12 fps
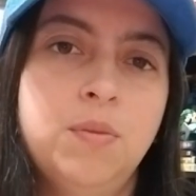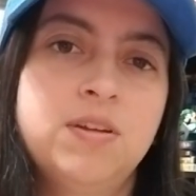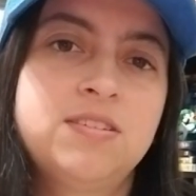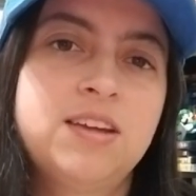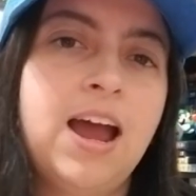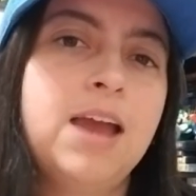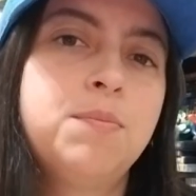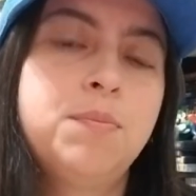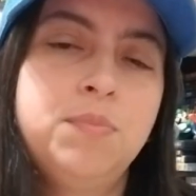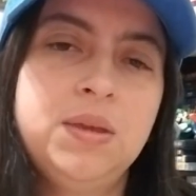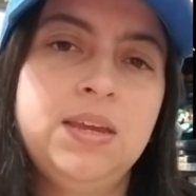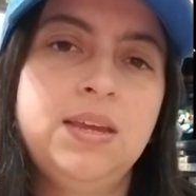But type
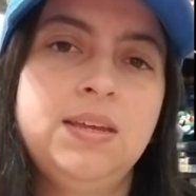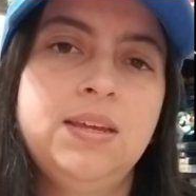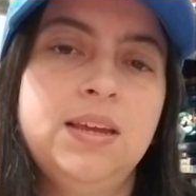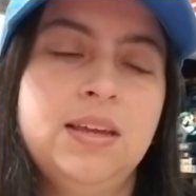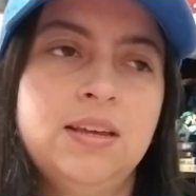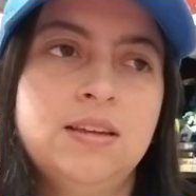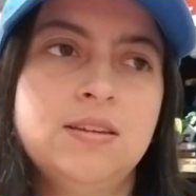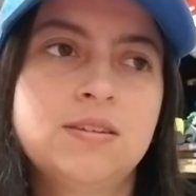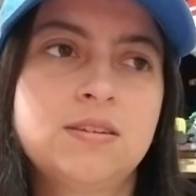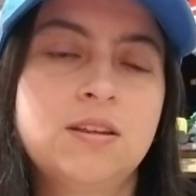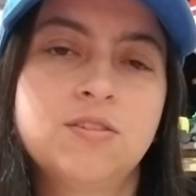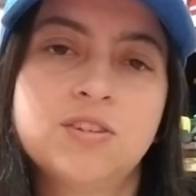B
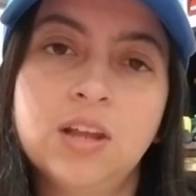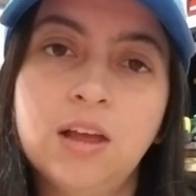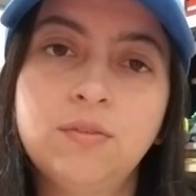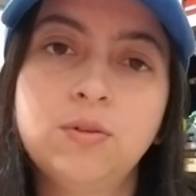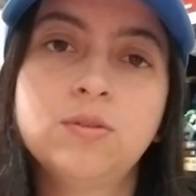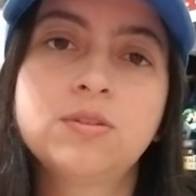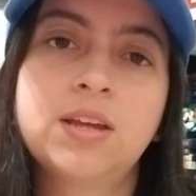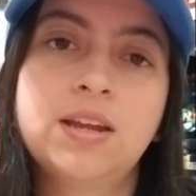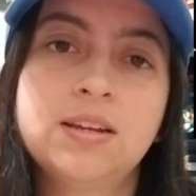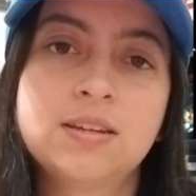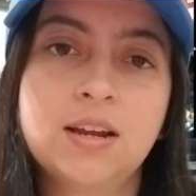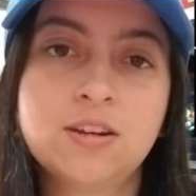is there's levels
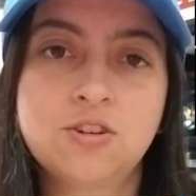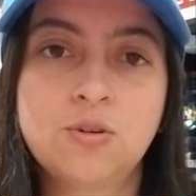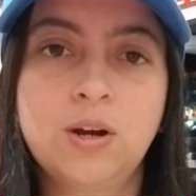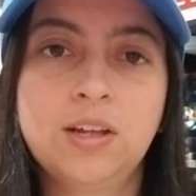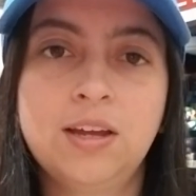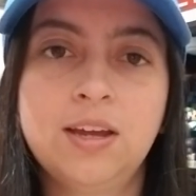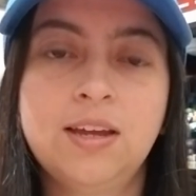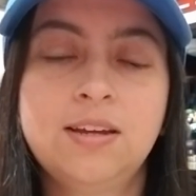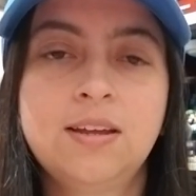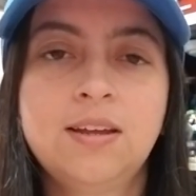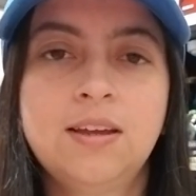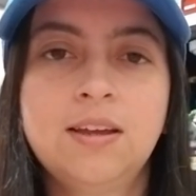and it's got a storyline.